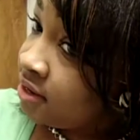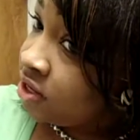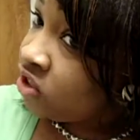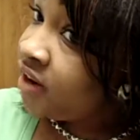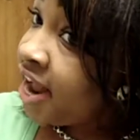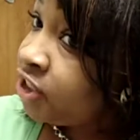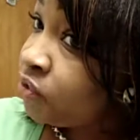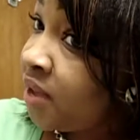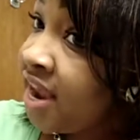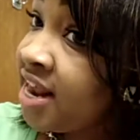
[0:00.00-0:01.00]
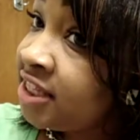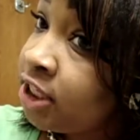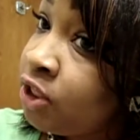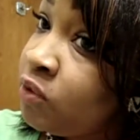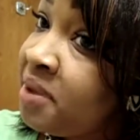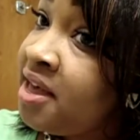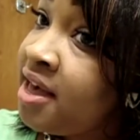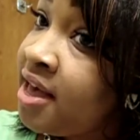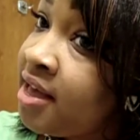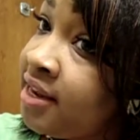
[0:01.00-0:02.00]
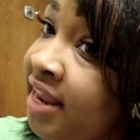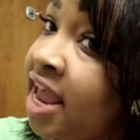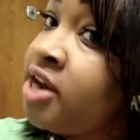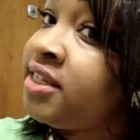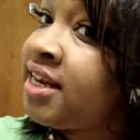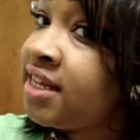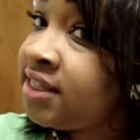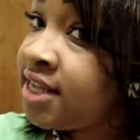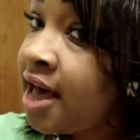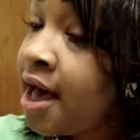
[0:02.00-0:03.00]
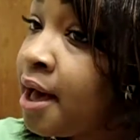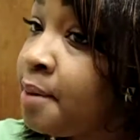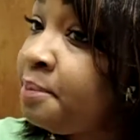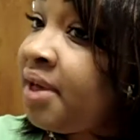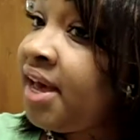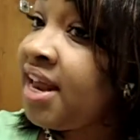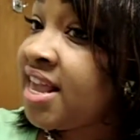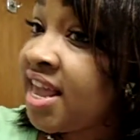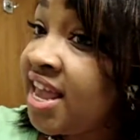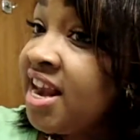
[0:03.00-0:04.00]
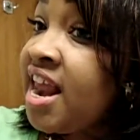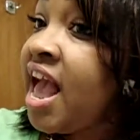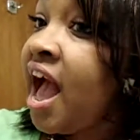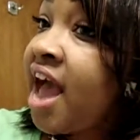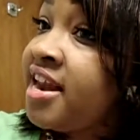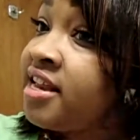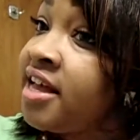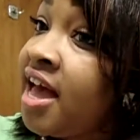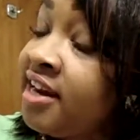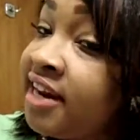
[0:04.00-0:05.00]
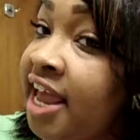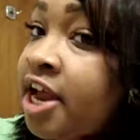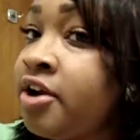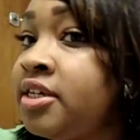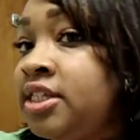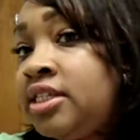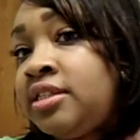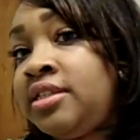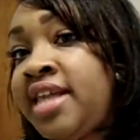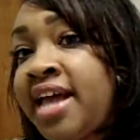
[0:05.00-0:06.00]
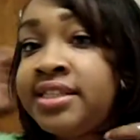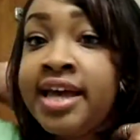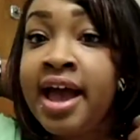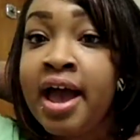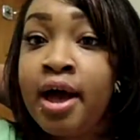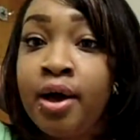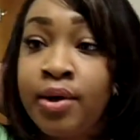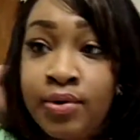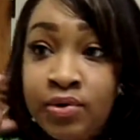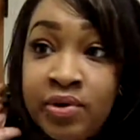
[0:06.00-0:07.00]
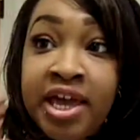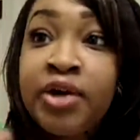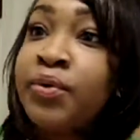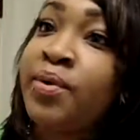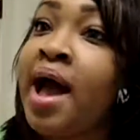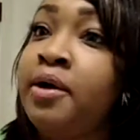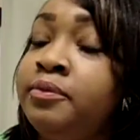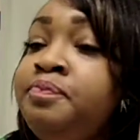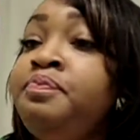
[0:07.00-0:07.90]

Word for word: graduated. It's a little bit layers at the top, but again, I didn't cut layers. That's how it grew out